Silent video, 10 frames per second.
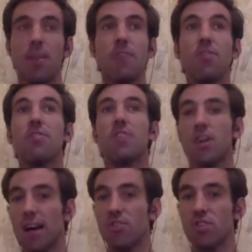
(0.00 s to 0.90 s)
even if they
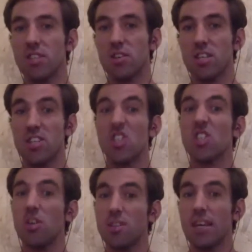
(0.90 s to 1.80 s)
don't have Trees Not Teas, just
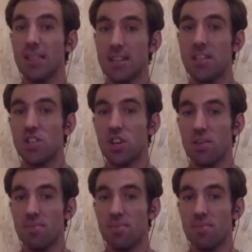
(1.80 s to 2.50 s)
don't take the t-shirt